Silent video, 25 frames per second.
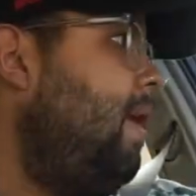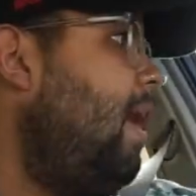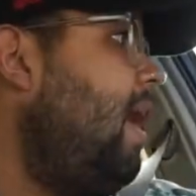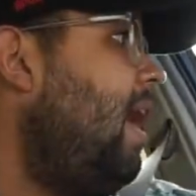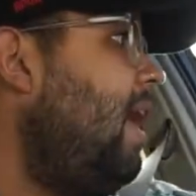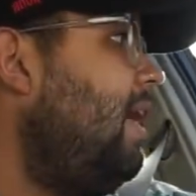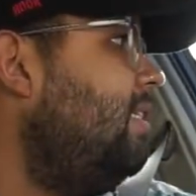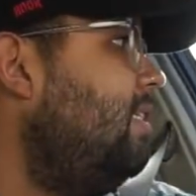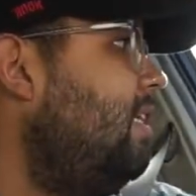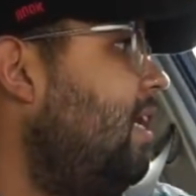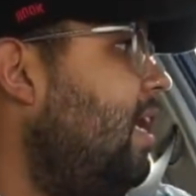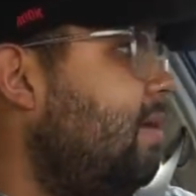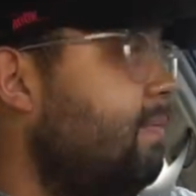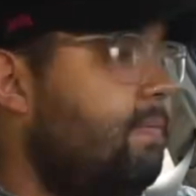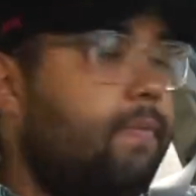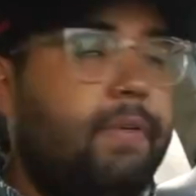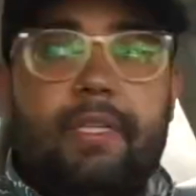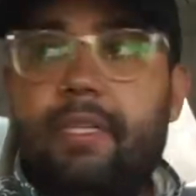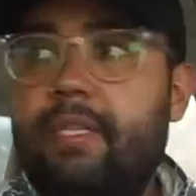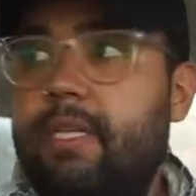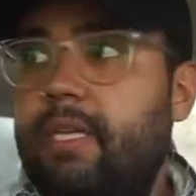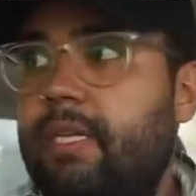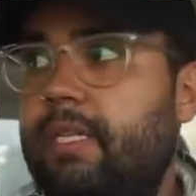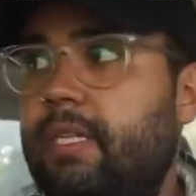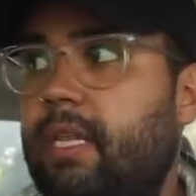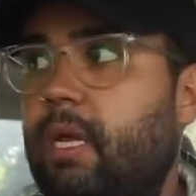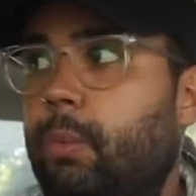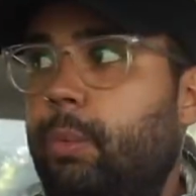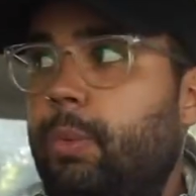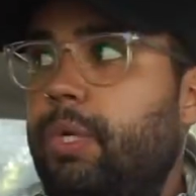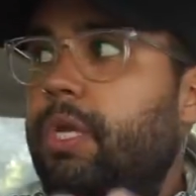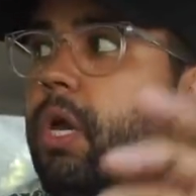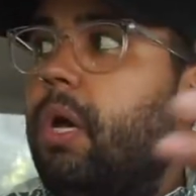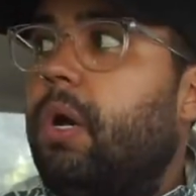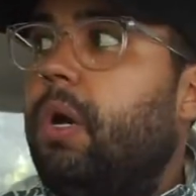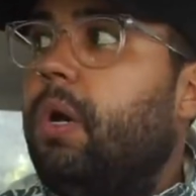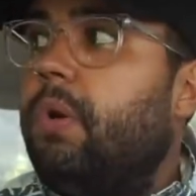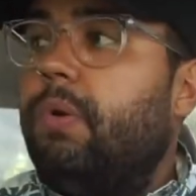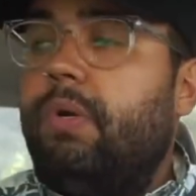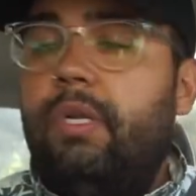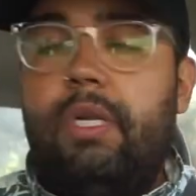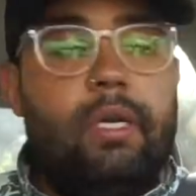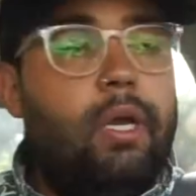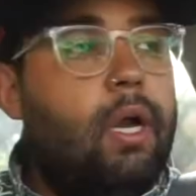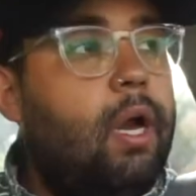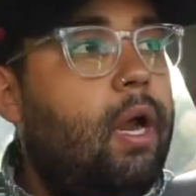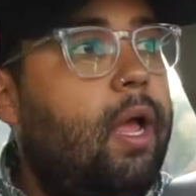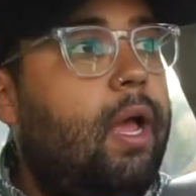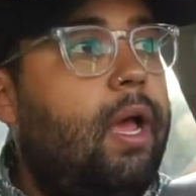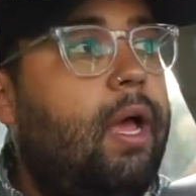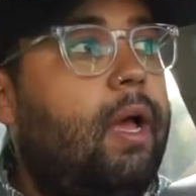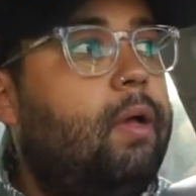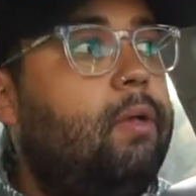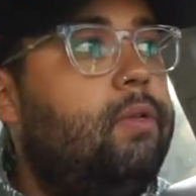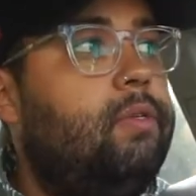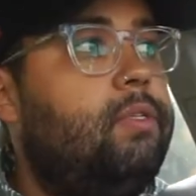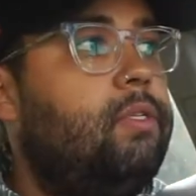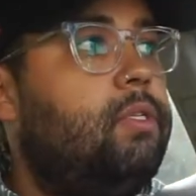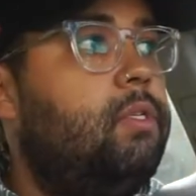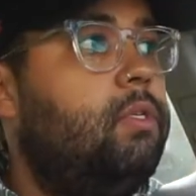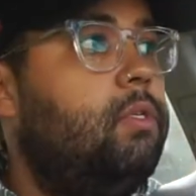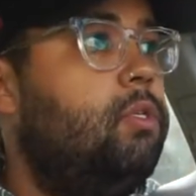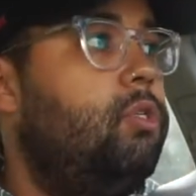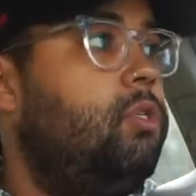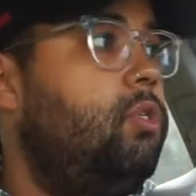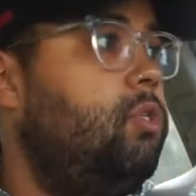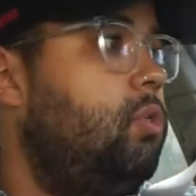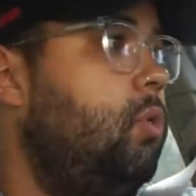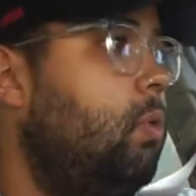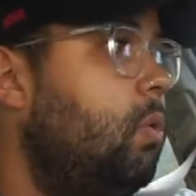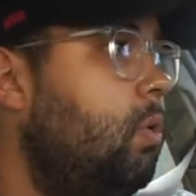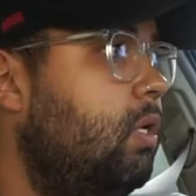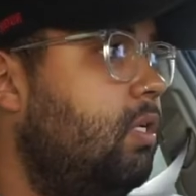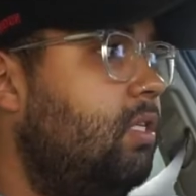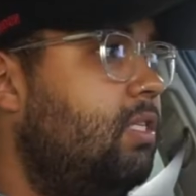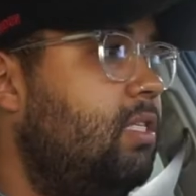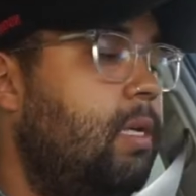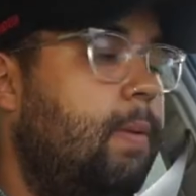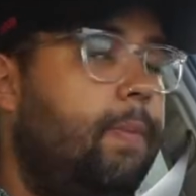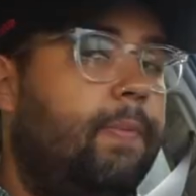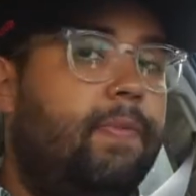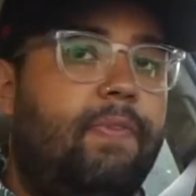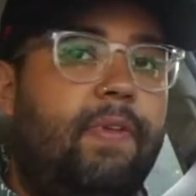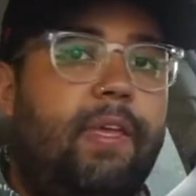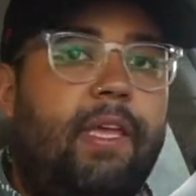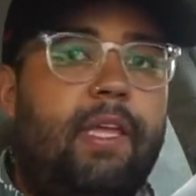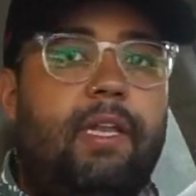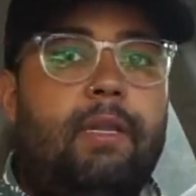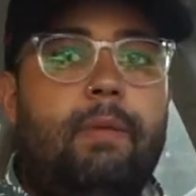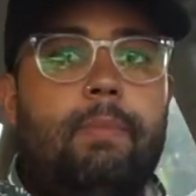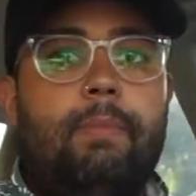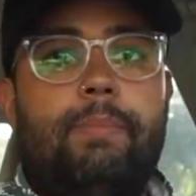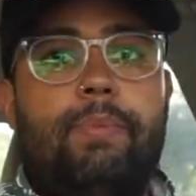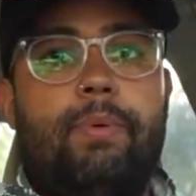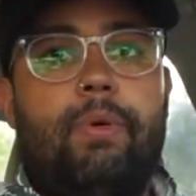packed everything that we owned in our house, stored some of it,